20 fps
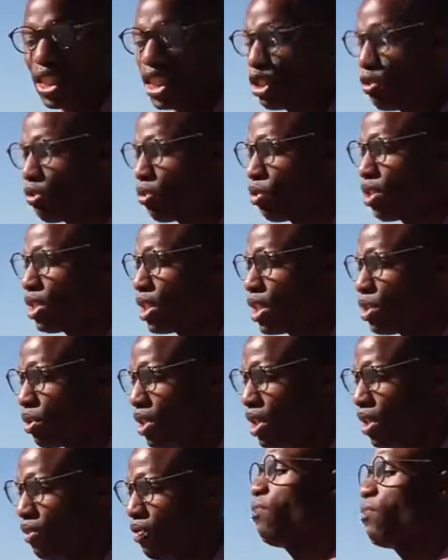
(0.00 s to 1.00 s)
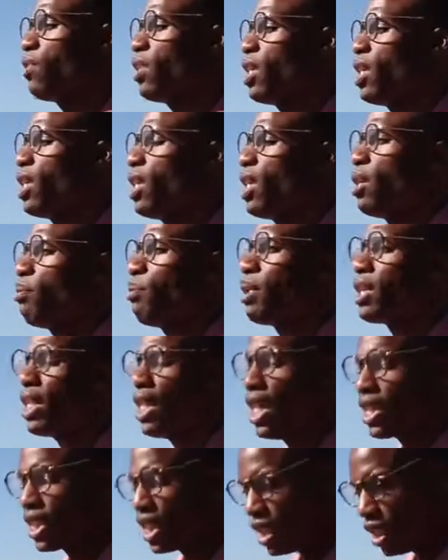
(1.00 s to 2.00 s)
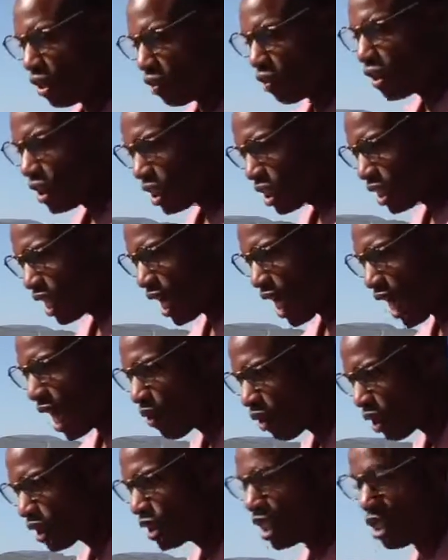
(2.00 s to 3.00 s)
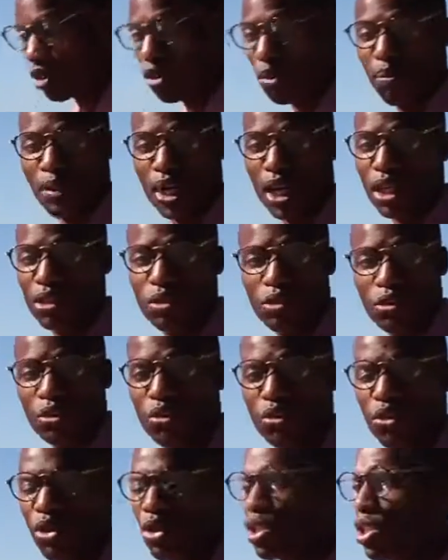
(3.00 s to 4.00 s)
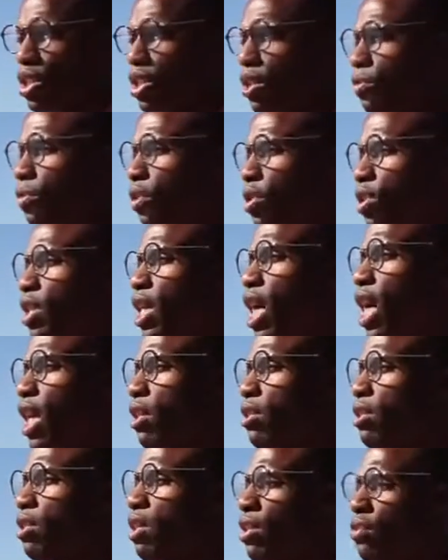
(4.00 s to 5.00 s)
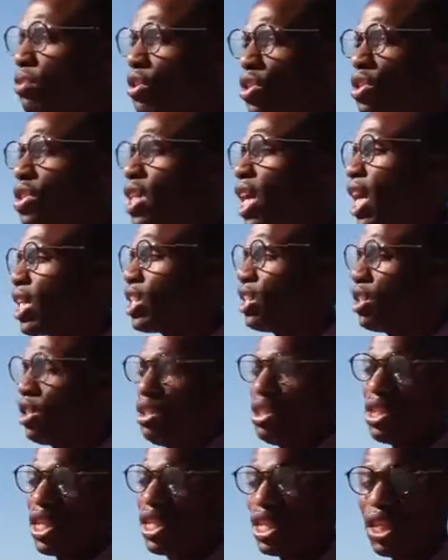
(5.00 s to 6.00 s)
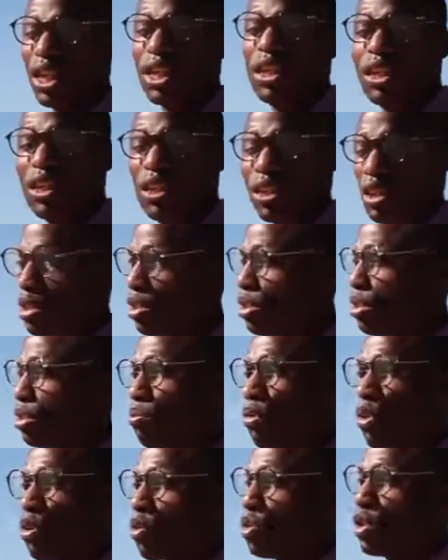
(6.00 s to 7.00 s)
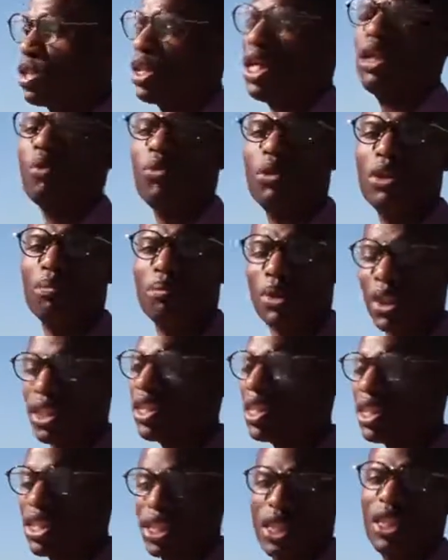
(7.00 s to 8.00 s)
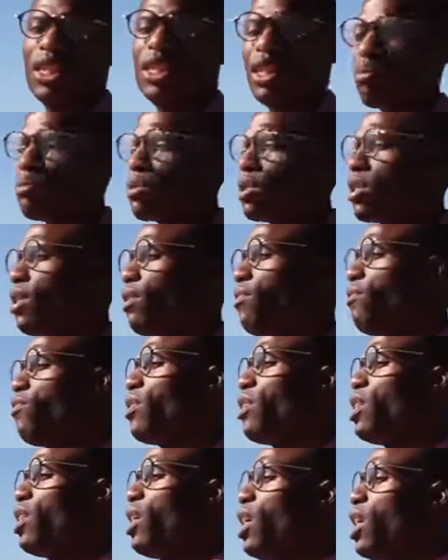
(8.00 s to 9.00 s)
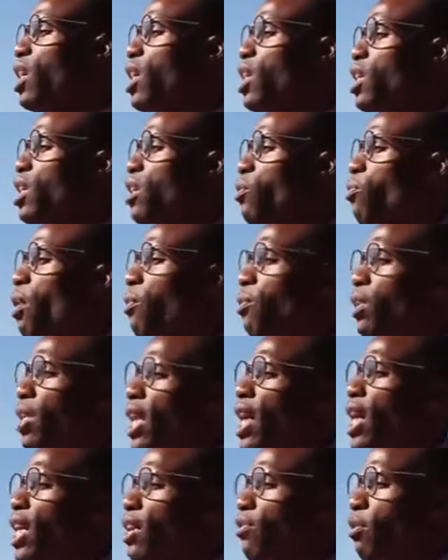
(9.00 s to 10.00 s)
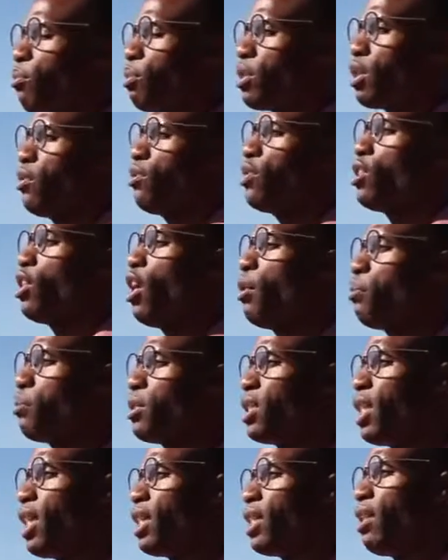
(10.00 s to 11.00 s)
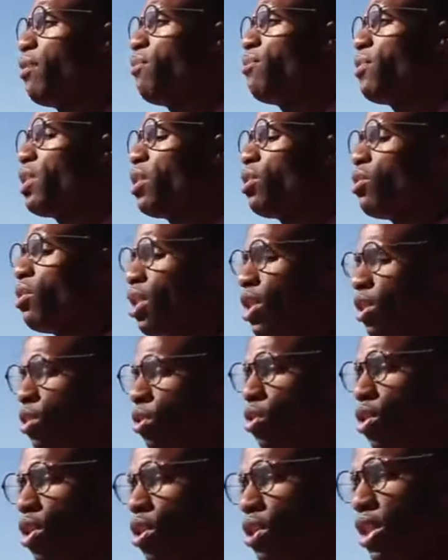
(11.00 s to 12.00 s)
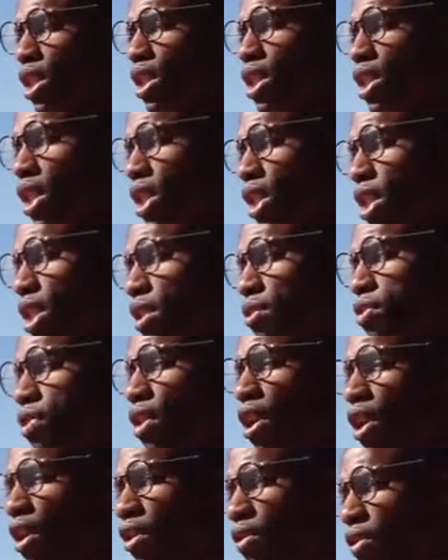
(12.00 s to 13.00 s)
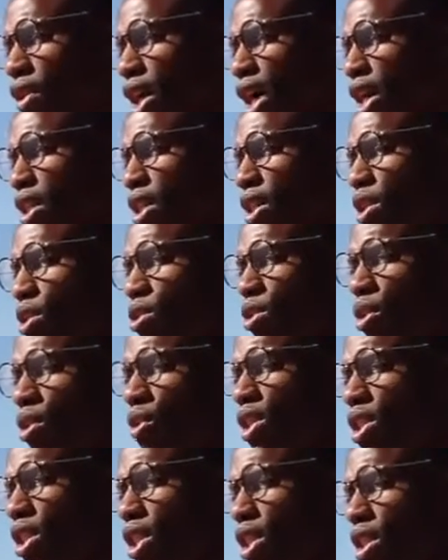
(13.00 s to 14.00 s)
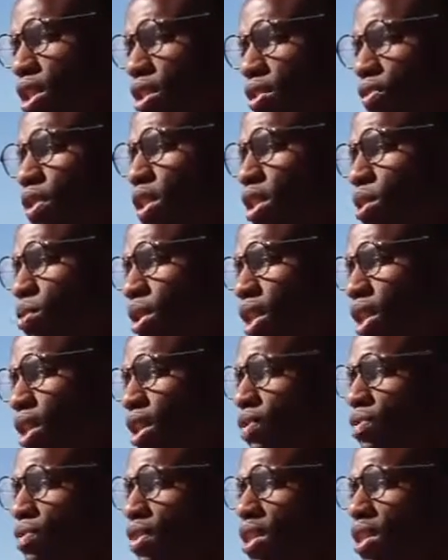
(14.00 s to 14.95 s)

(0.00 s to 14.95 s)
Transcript: the age of 23. But then he has a different character compared to Steve Wozniak. Steve Wozniak is a geek. He's more concerned with building systems. What we learn from Steve Jobs is that you need to constantly evolve and grow as an individual,